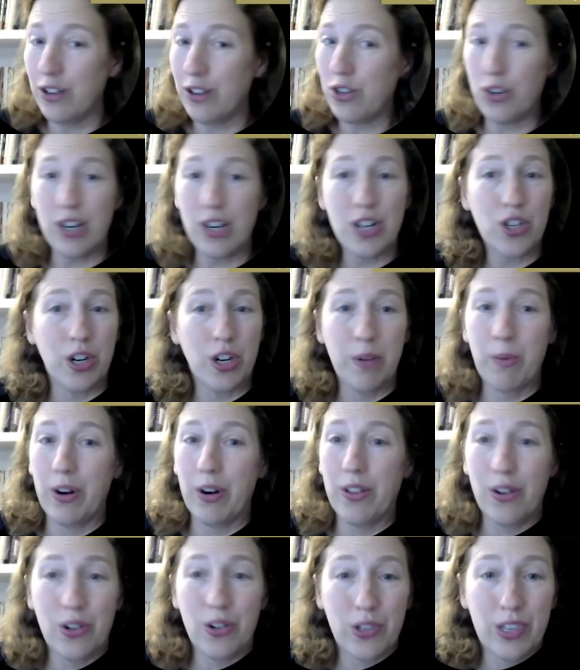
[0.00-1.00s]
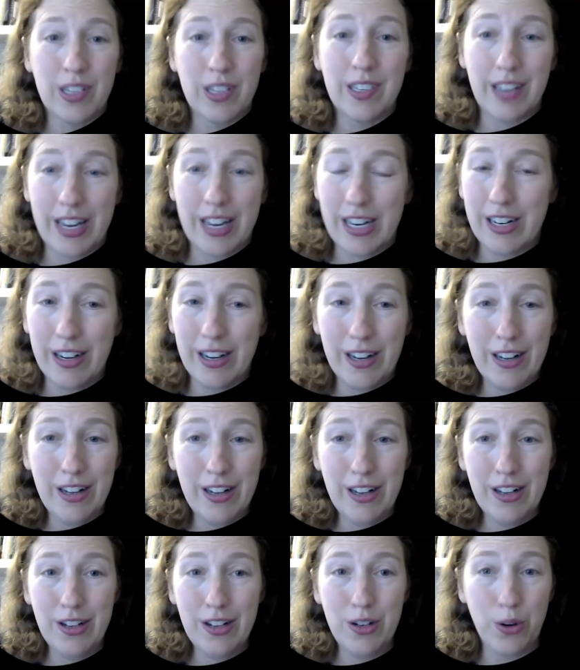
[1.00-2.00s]
tradition where there's this like
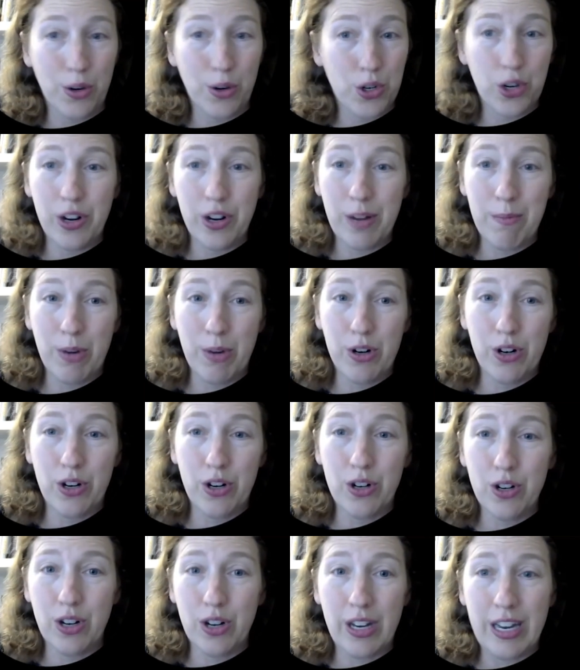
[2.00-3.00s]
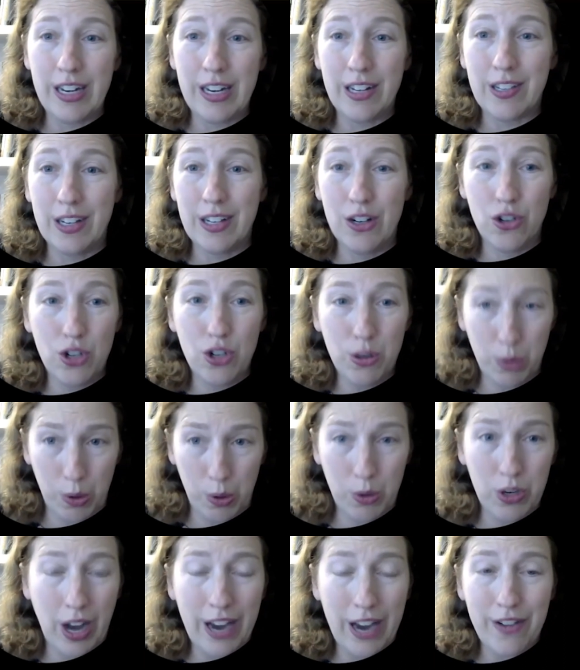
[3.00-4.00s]
tortured and murdered innocent Jew
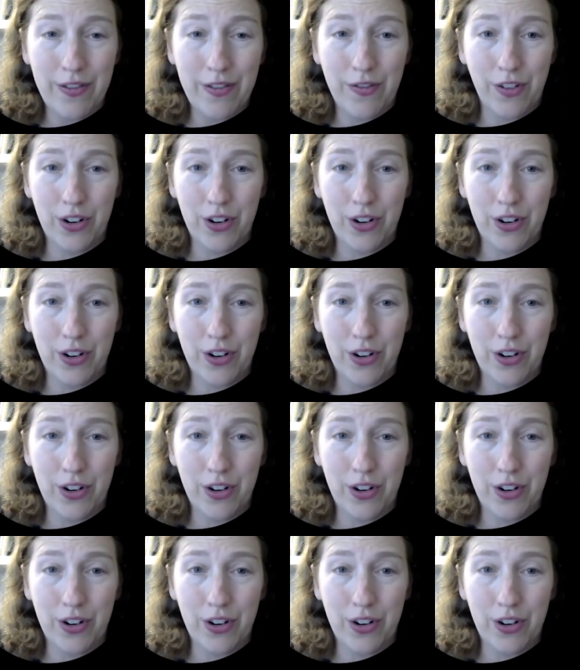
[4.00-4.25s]
who died